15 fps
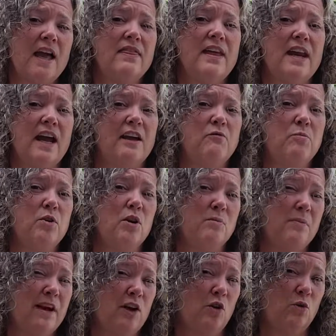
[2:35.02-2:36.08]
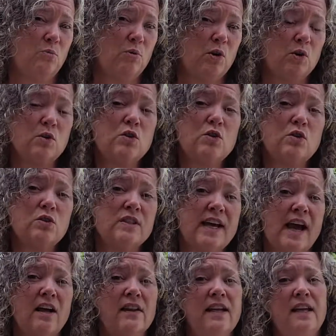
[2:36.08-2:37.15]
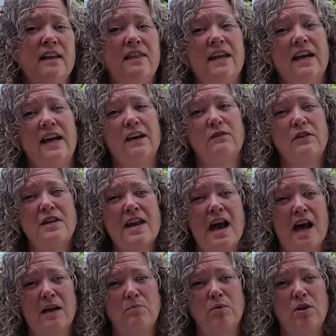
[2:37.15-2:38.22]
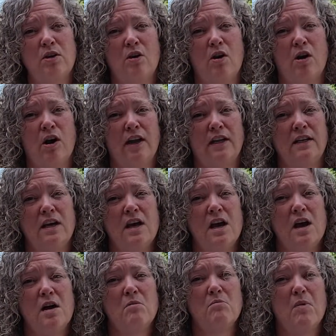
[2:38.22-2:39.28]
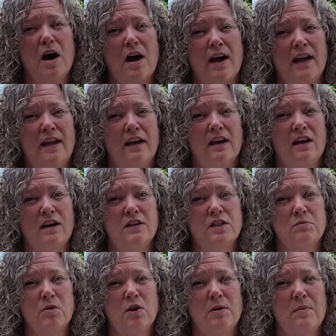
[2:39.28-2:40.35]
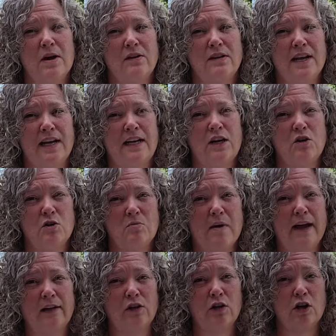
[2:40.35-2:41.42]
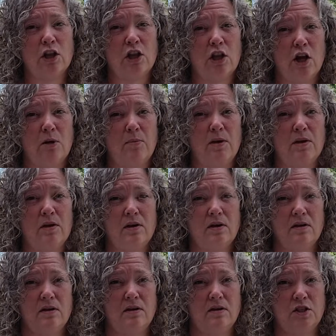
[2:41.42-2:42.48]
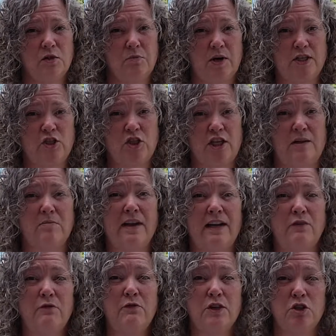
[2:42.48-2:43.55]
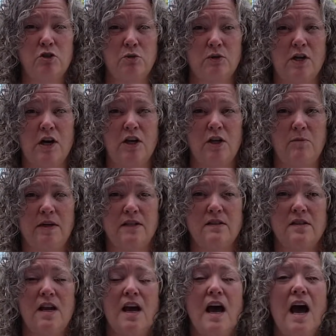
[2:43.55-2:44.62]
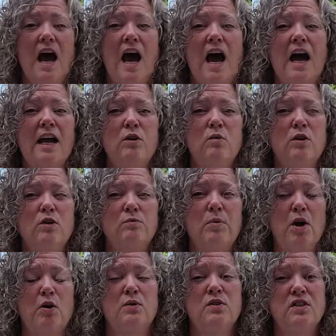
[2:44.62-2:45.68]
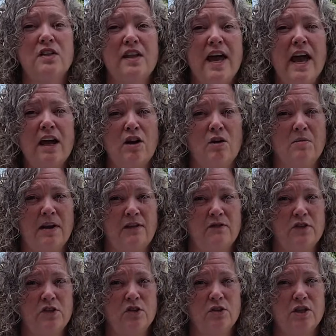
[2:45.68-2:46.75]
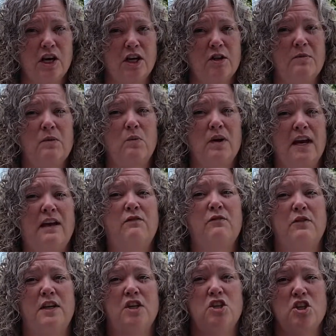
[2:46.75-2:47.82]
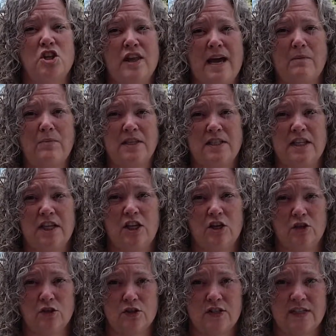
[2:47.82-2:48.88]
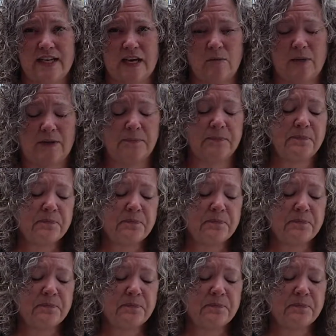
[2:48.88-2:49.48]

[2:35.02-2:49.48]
that I have put on my own personal tally that I have not put on my Smoky Mountain 900 Miler Club spreadsheet, my official document. I will post that on my official document when I finish that particular segment.